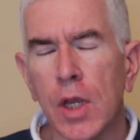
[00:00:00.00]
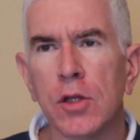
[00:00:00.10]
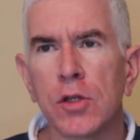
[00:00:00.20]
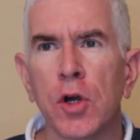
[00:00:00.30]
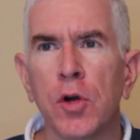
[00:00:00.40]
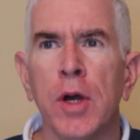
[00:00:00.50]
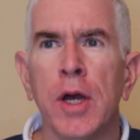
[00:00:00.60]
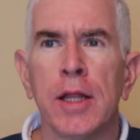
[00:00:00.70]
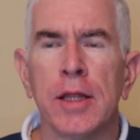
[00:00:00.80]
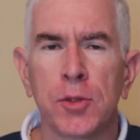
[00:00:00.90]
So
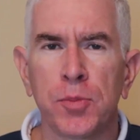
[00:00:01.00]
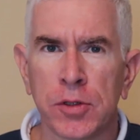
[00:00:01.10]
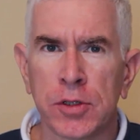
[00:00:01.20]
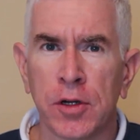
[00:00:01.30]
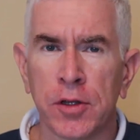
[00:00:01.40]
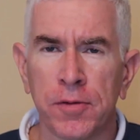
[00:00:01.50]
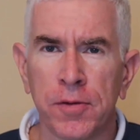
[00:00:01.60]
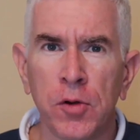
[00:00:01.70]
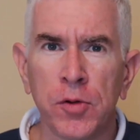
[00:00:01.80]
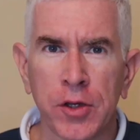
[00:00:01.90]
this person on the
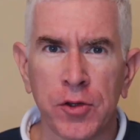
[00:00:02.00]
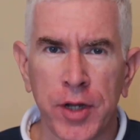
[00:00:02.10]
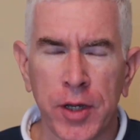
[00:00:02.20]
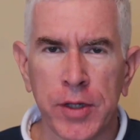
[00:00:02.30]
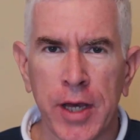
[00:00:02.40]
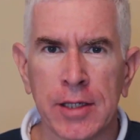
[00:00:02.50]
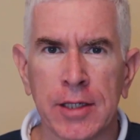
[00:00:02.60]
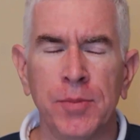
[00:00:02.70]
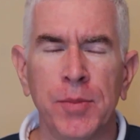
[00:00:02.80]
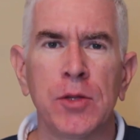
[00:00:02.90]
phone yesterday was
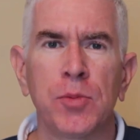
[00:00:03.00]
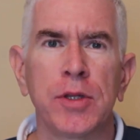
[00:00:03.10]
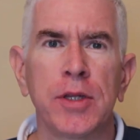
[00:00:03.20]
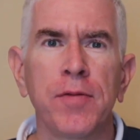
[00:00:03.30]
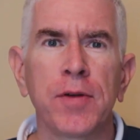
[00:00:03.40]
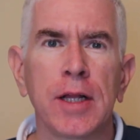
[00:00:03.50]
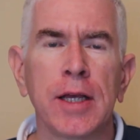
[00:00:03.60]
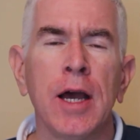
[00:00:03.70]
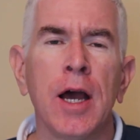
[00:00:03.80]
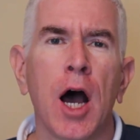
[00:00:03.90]
asking me
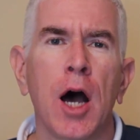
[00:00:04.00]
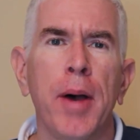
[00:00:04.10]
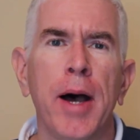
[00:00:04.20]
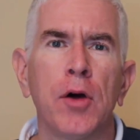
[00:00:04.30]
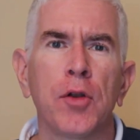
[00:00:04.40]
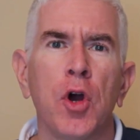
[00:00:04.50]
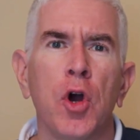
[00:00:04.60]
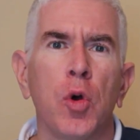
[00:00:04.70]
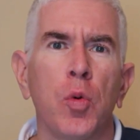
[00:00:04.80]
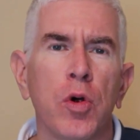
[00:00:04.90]
specifically about
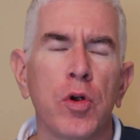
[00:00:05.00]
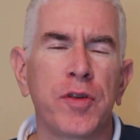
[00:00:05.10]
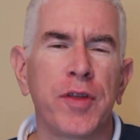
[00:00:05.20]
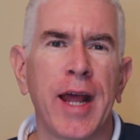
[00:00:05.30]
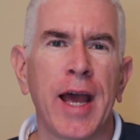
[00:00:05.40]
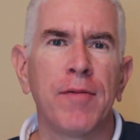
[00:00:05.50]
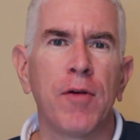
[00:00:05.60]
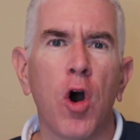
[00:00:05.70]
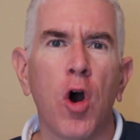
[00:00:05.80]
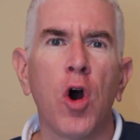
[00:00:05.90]
words that have
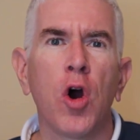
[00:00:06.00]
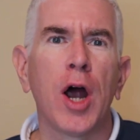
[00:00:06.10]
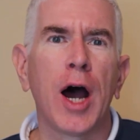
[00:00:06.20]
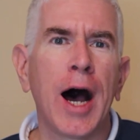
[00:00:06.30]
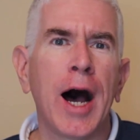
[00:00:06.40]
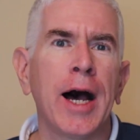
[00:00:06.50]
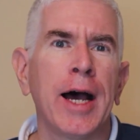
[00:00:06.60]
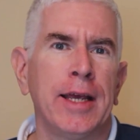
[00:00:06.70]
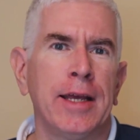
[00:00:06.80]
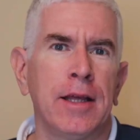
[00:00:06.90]

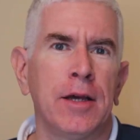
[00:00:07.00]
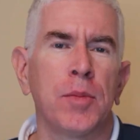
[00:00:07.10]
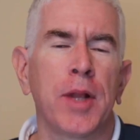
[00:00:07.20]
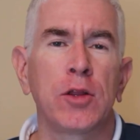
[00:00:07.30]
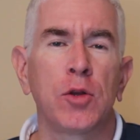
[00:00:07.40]
RI in them, like the